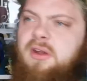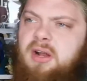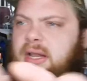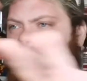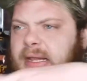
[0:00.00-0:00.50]

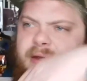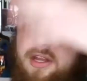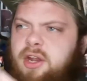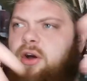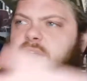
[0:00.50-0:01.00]
And,
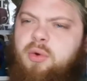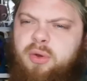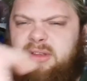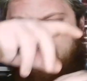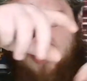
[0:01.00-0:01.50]
you know, you
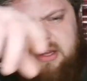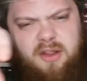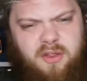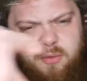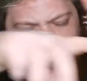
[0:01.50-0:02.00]
always have
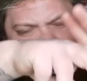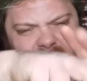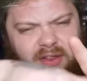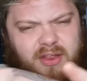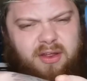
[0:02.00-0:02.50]

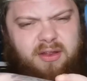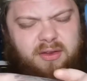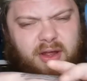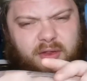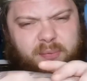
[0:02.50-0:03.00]

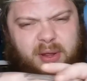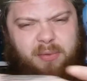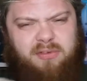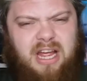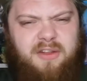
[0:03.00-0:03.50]
the
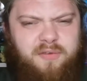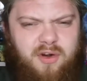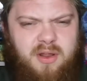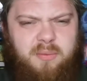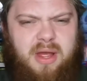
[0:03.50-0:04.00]
people sat at the
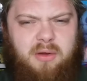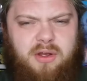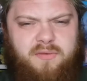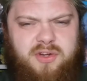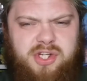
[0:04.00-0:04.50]
front of
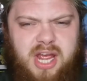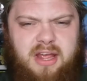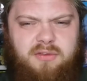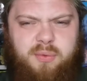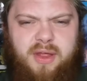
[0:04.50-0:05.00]
them comfy
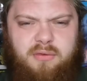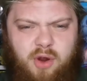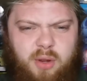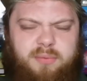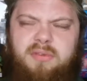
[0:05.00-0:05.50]
chairs with their
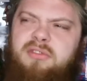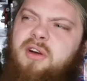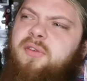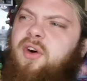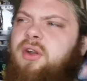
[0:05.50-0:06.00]
robes and
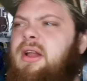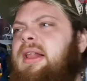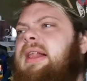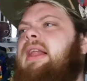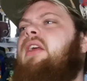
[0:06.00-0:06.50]
stuff on.
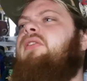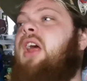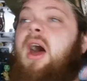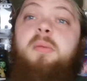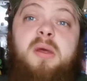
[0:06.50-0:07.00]

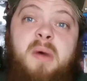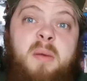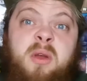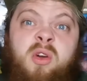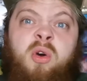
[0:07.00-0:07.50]
So it
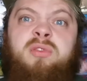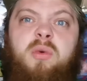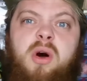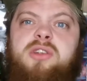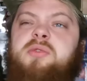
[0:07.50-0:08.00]
might be cool
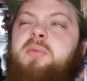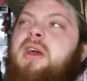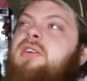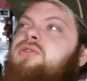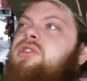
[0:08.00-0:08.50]
to watch, a
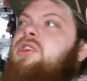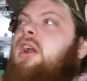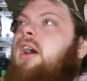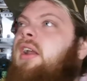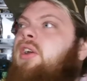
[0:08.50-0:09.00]
bit
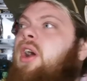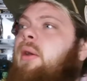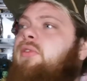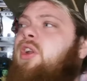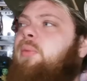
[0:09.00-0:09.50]
interesting. I don't know
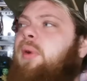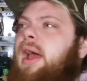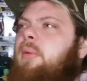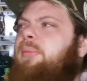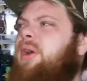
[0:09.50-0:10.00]
how it's going to
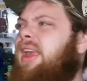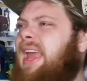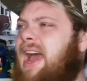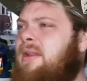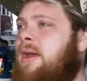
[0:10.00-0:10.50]
play out. But
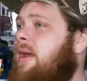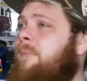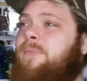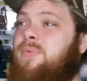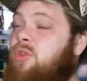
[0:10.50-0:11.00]
again,
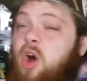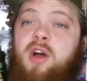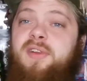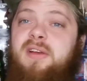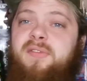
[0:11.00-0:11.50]
not
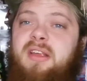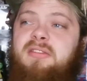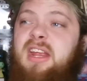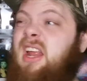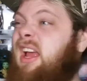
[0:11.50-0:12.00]
overly
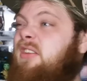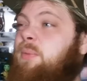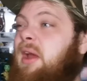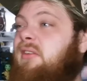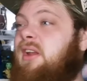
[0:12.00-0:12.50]
invested,
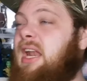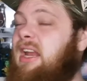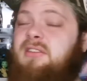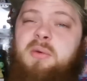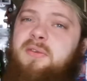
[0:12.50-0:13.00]
expecting an
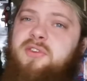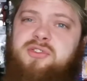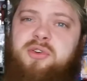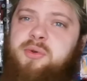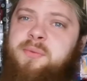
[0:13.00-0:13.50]
easy win for
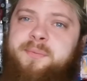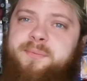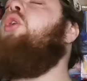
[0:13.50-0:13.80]
Drew.